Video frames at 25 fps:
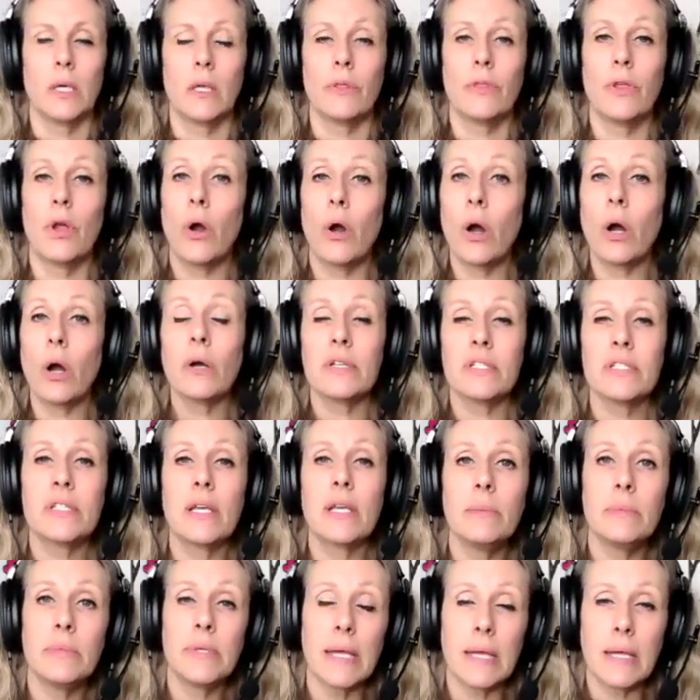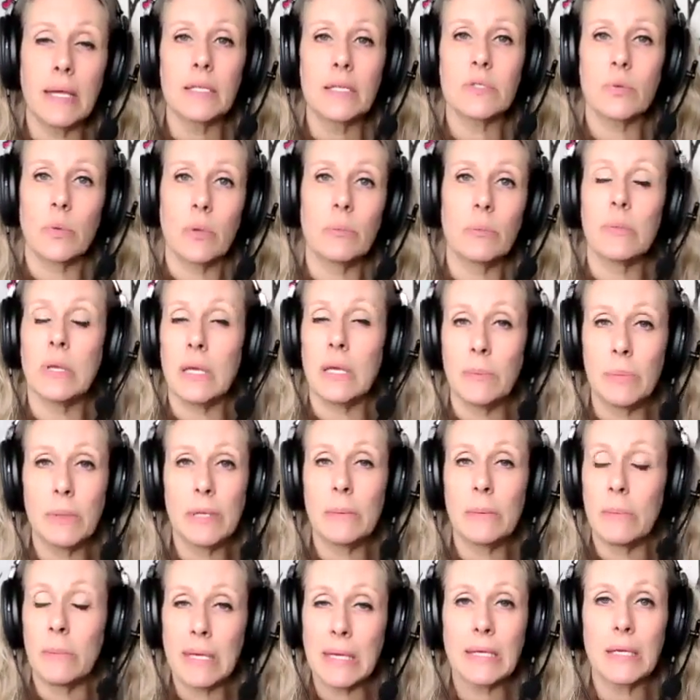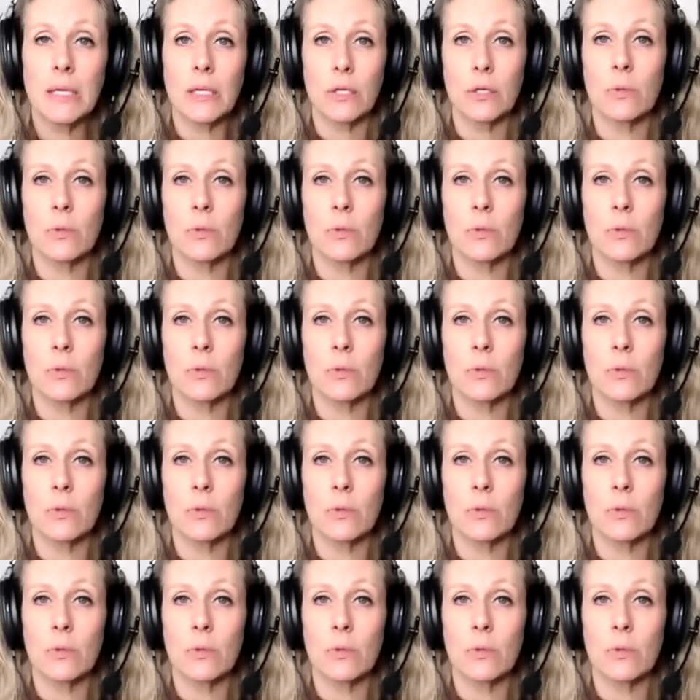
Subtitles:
There are some days when maybe making